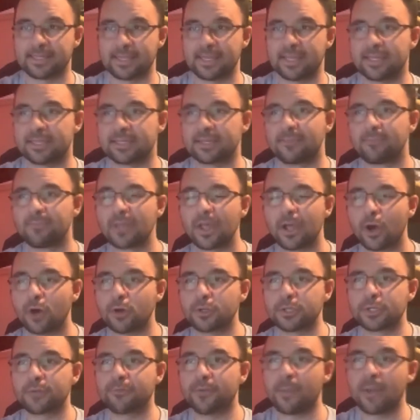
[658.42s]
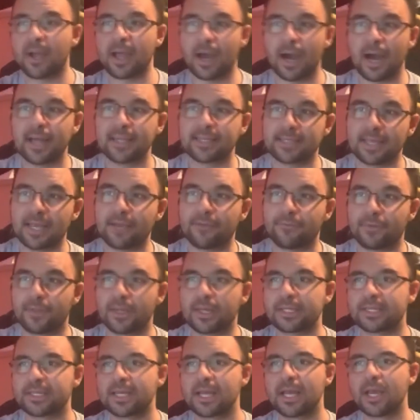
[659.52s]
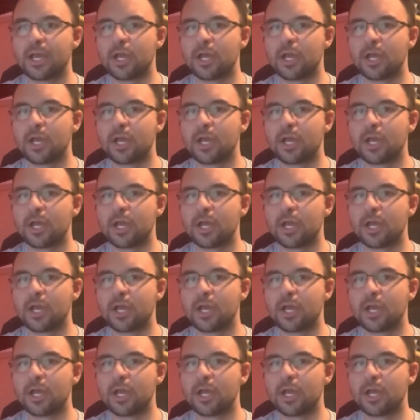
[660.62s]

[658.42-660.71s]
it is. Also, for my hot take for this,